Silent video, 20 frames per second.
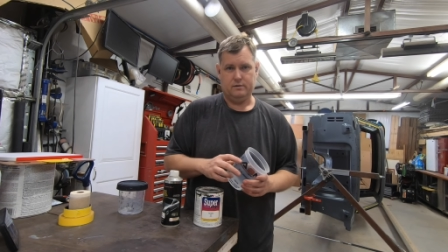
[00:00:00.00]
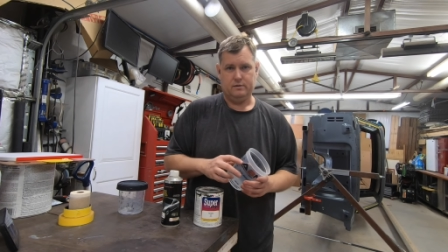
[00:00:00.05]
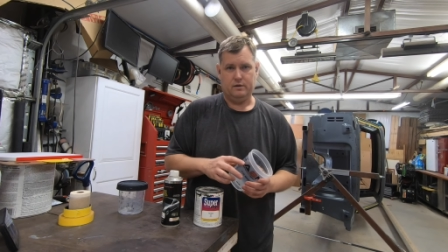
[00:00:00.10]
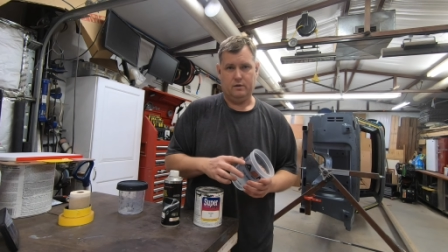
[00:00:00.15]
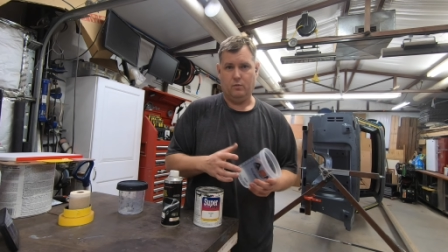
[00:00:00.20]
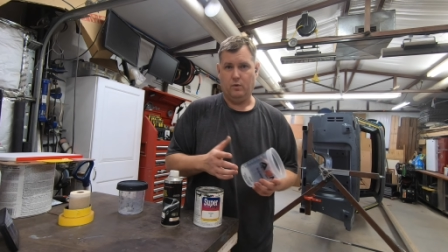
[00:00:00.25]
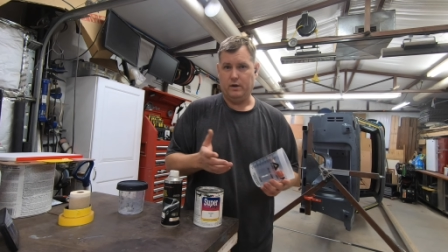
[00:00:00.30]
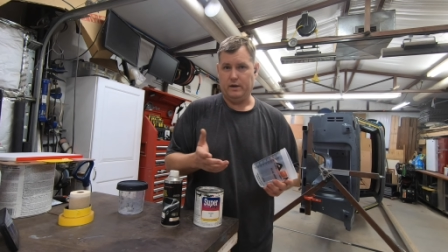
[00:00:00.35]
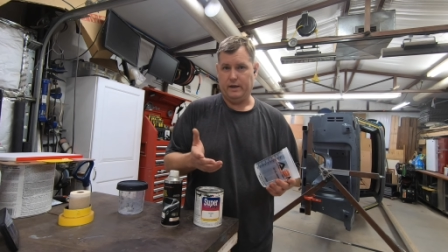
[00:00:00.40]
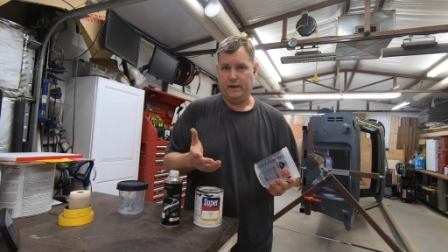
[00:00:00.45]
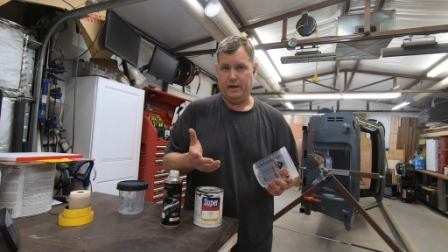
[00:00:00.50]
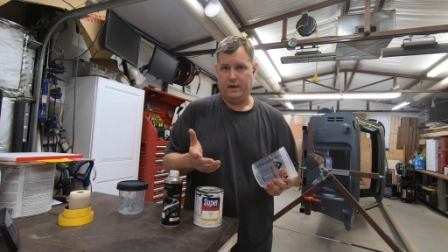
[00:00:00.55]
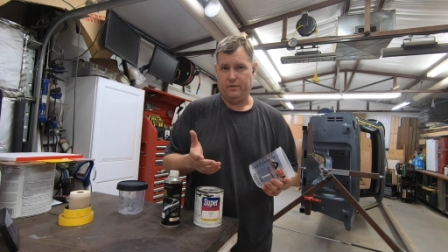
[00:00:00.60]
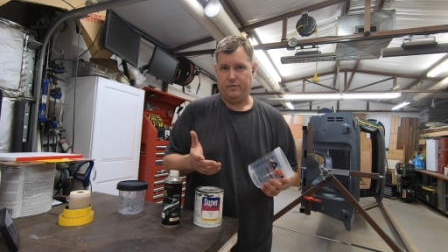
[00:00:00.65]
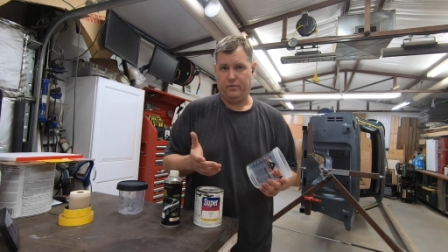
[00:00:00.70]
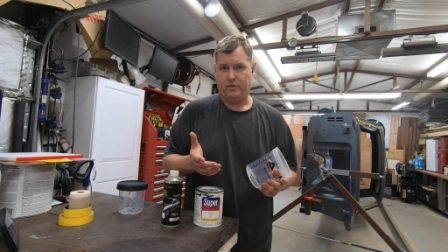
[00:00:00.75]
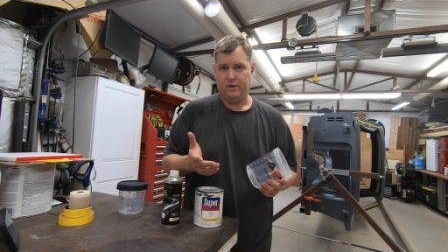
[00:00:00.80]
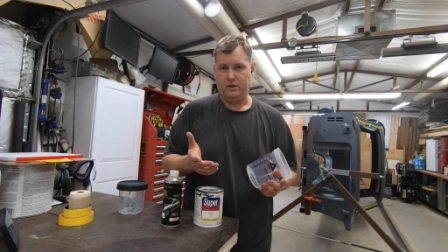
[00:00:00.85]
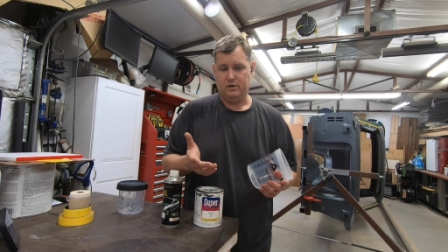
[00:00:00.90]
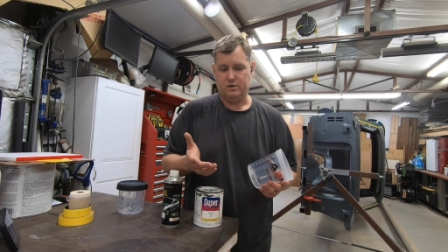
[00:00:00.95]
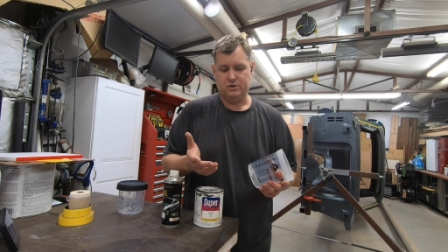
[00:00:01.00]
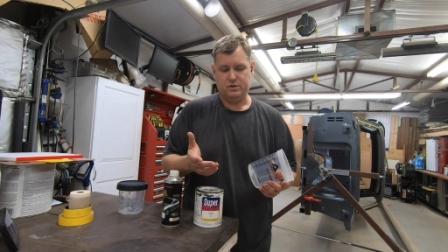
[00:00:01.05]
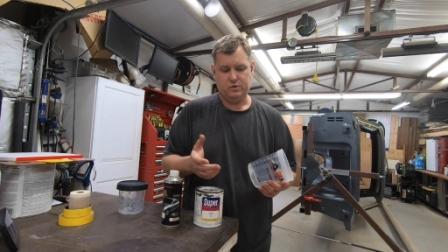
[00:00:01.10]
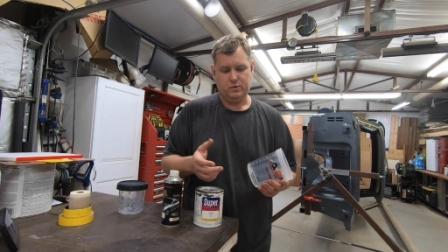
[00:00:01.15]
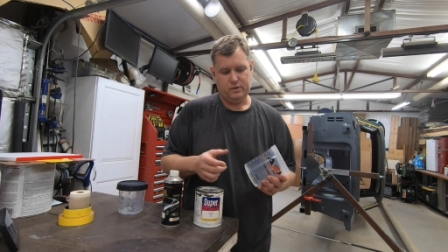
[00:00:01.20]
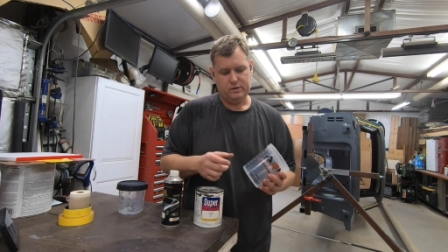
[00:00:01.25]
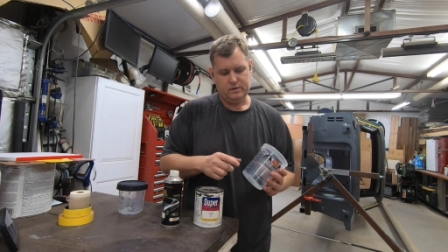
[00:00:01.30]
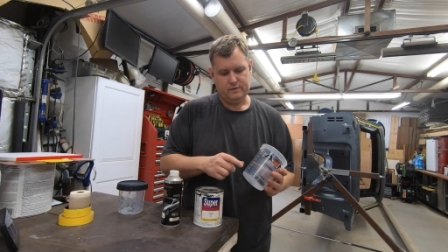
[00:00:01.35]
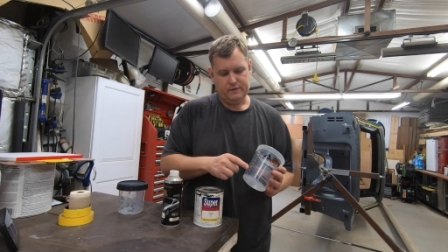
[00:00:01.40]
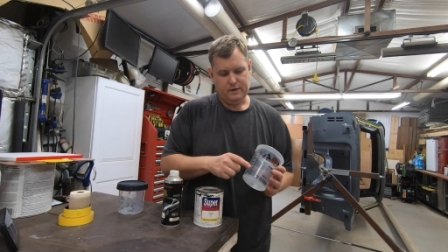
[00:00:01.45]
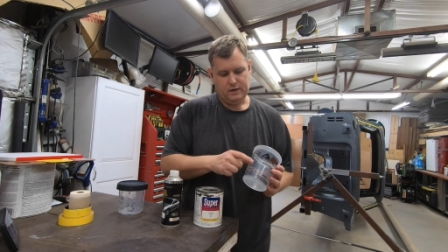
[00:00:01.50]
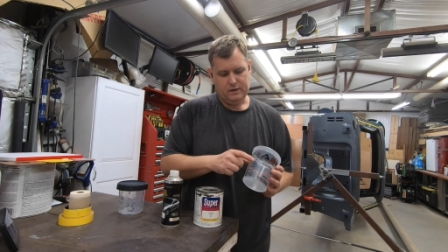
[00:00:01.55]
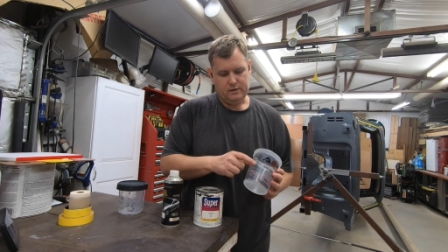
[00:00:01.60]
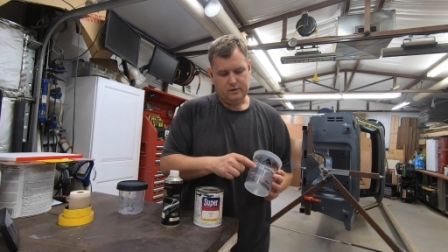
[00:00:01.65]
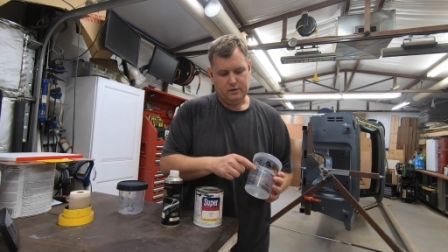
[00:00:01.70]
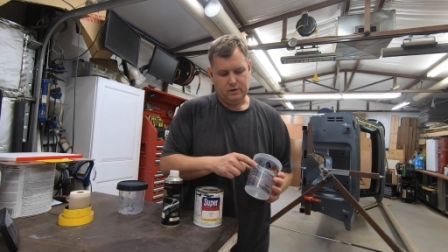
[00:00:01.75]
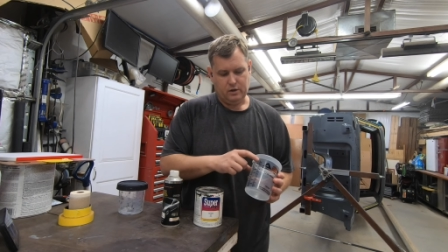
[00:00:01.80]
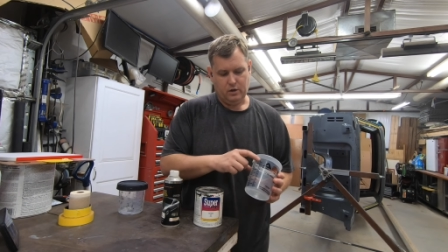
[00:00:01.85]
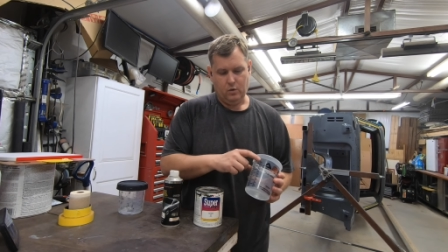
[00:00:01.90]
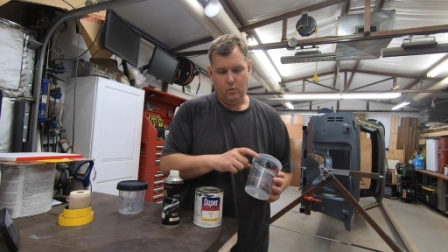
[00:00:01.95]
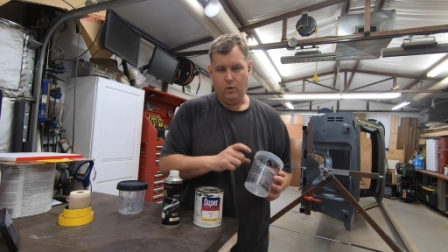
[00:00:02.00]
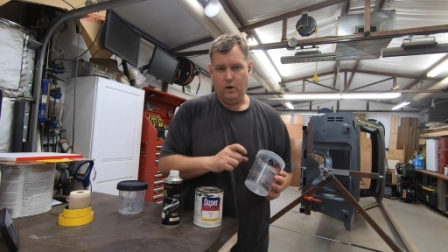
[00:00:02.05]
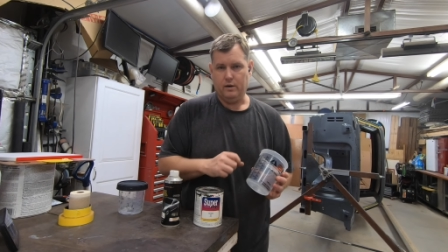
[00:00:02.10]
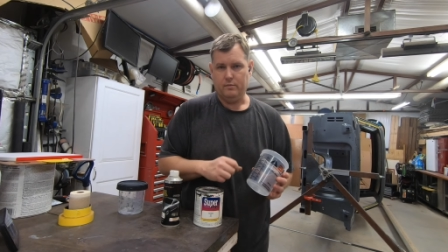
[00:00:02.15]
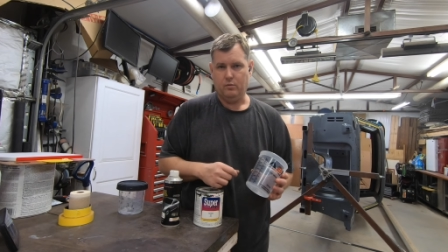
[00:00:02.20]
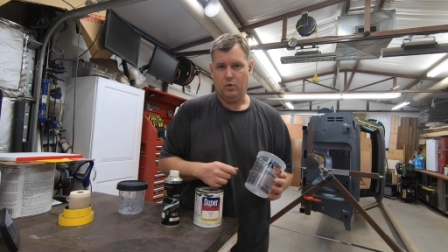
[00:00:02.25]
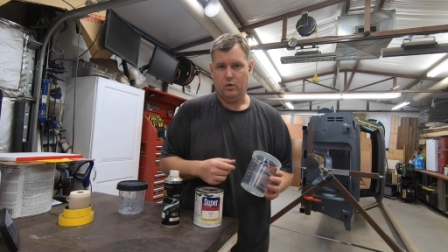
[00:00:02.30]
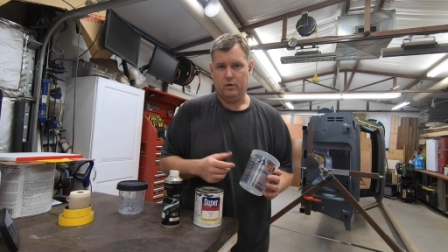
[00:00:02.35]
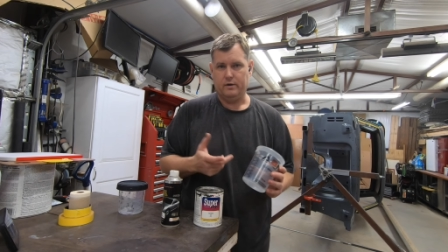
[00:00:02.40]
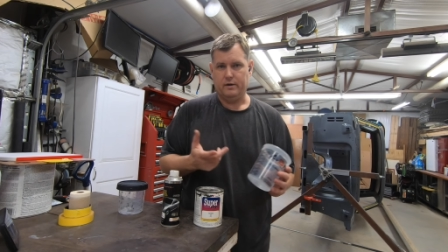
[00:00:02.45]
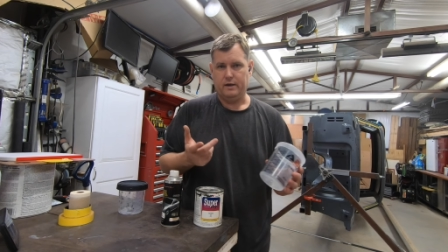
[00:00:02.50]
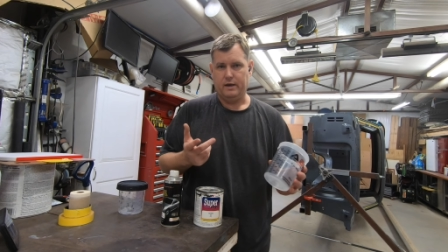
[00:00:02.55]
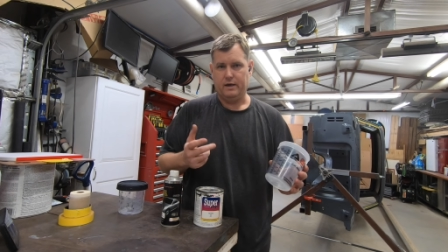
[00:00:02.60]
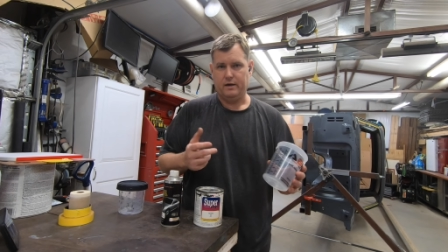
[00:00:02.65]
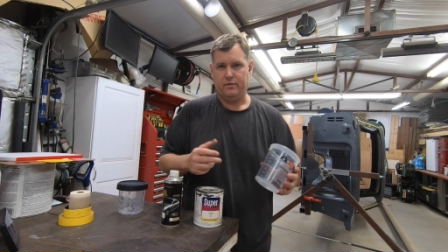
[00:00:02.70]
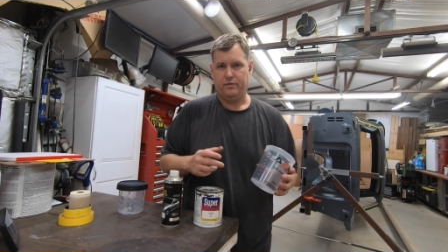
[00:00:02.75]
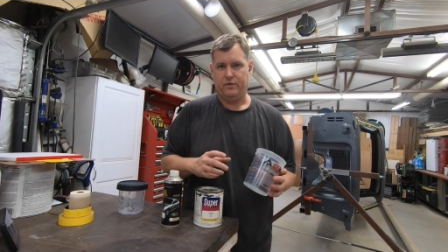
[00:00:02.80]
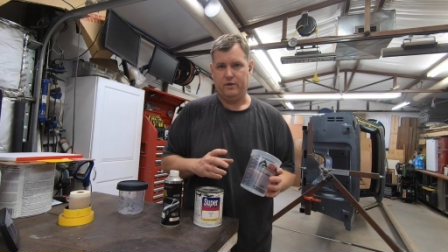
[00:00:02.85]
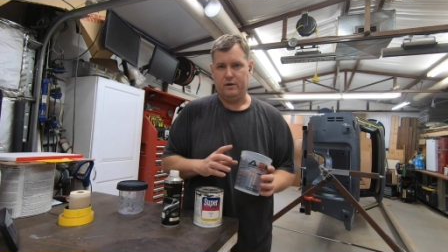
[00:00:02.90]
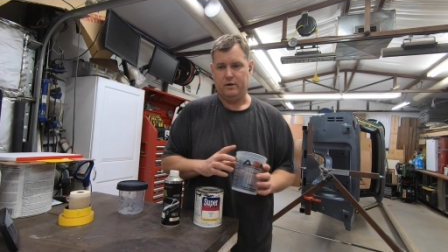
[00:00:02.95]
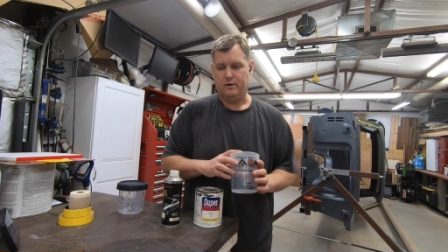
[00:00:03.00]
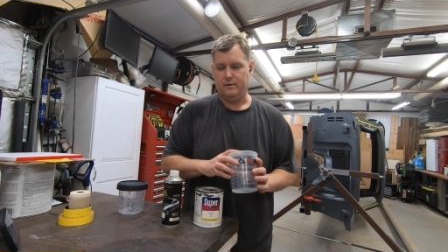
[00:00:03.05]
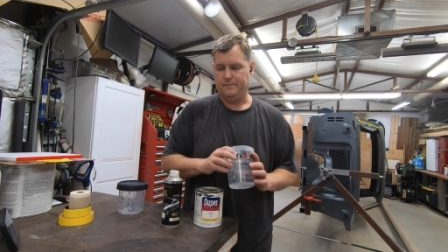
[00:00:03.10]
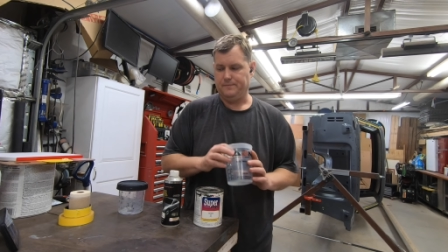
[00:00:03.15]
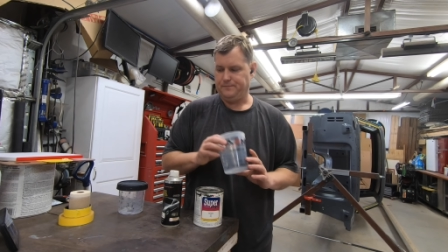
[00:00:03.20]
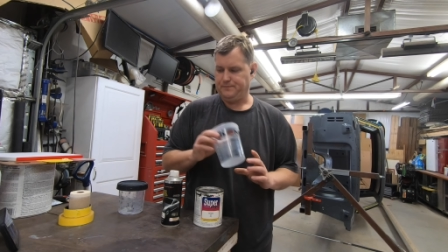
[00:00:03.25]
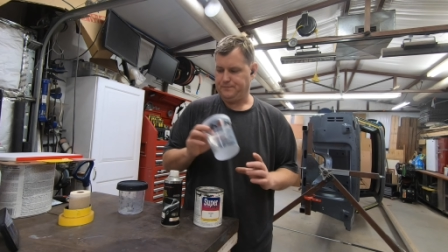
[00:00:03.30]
You want to add thinner to it, you go 1 more and you add a thinner.